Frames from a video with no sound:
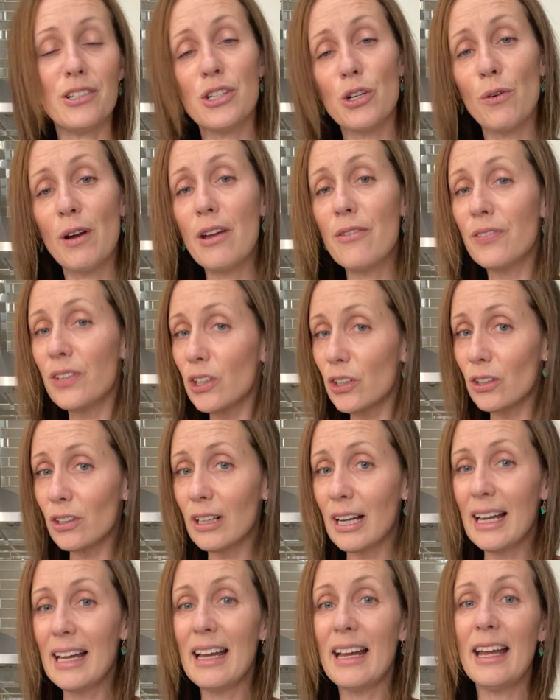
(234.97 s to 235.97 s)
So if
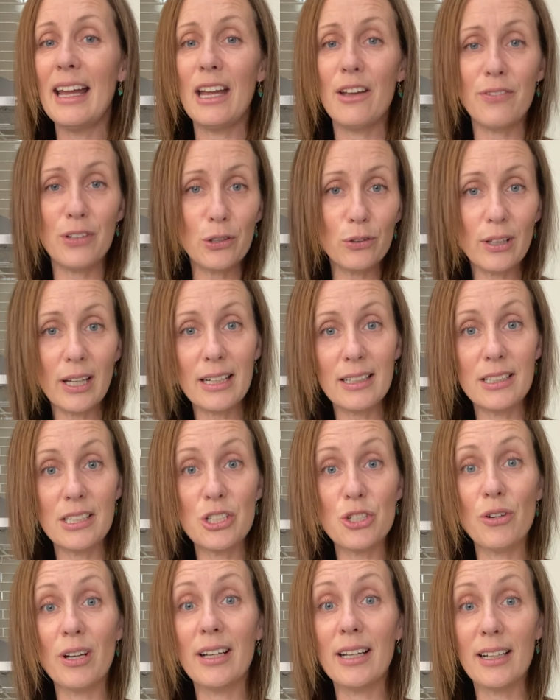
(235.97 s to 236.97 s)
you like to
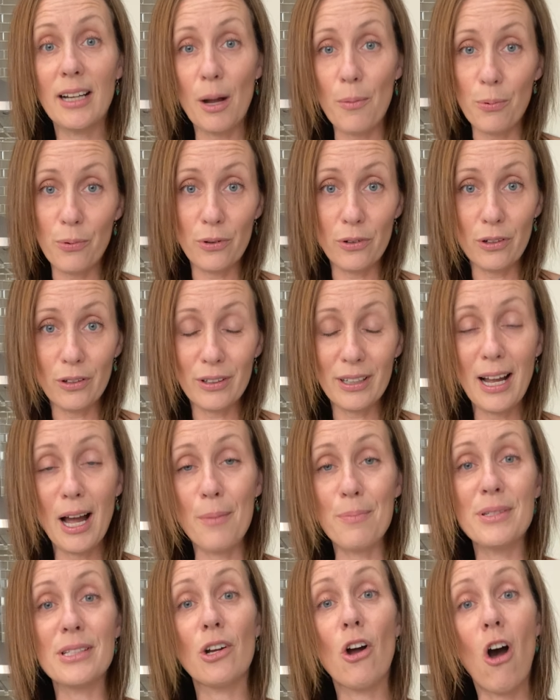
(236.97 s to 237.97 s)
drink a couple
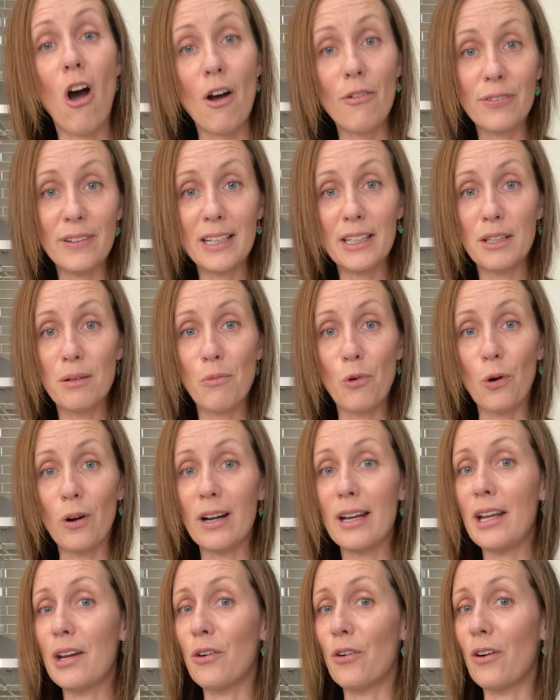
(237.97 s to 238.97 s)
cups of coffee in the
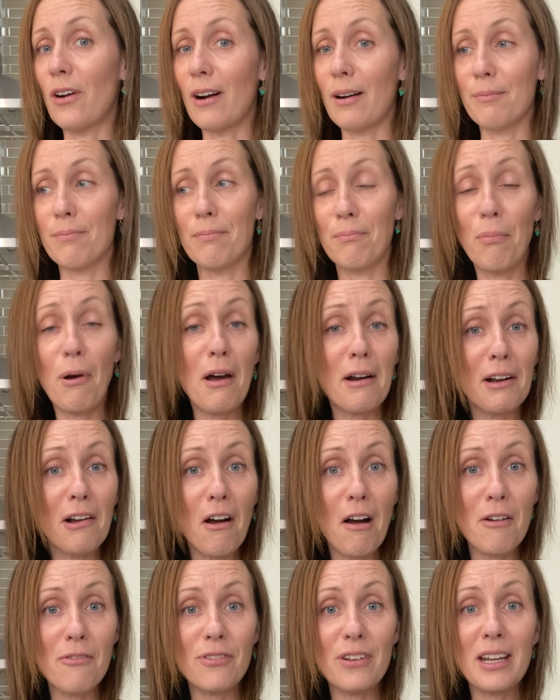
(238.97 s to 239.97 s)
morning, or pot of
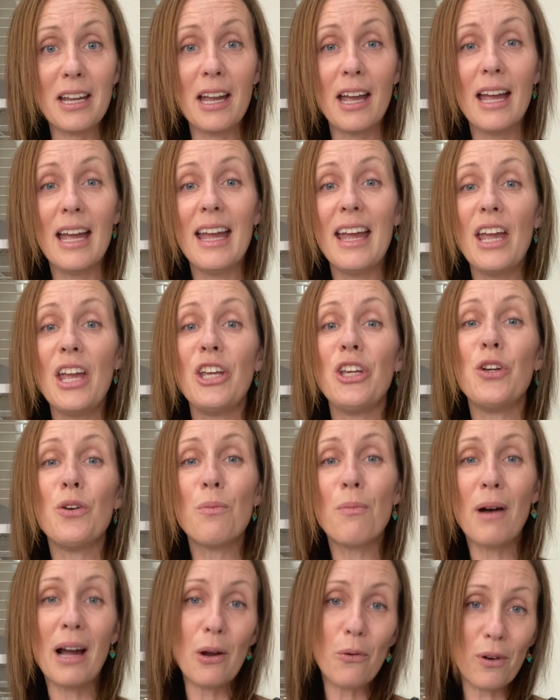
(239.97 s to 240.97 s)
coffee, you
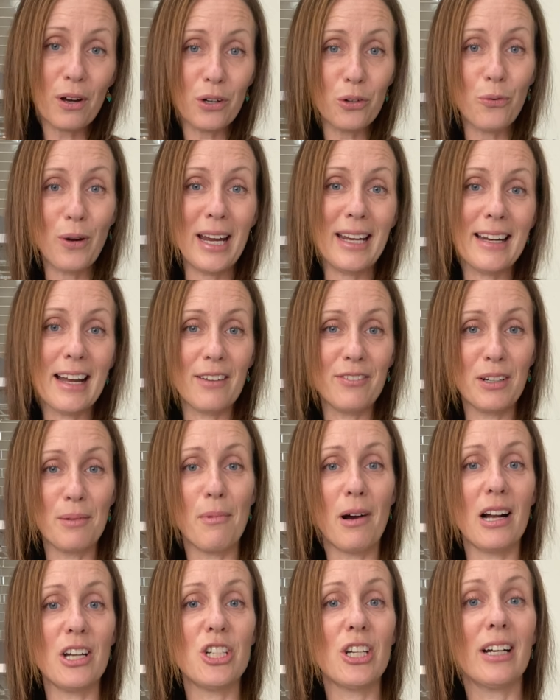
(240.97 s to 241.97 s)
might want to wait and have your
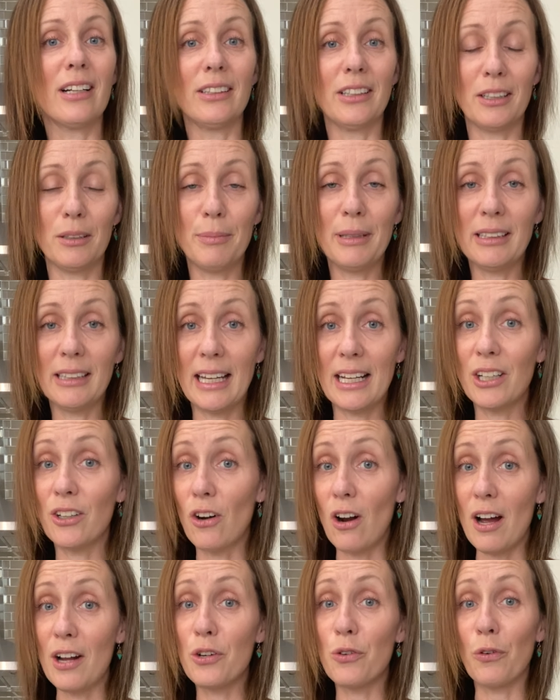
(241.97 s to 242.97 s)
matcha a little bit later
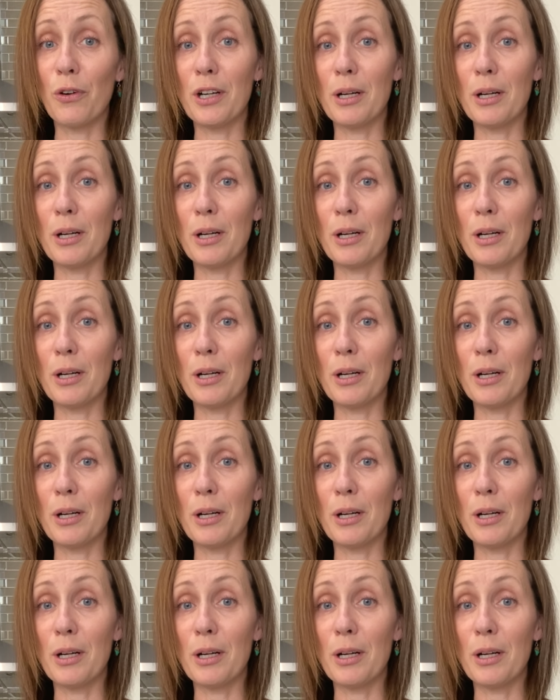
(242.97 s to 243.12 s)
on, or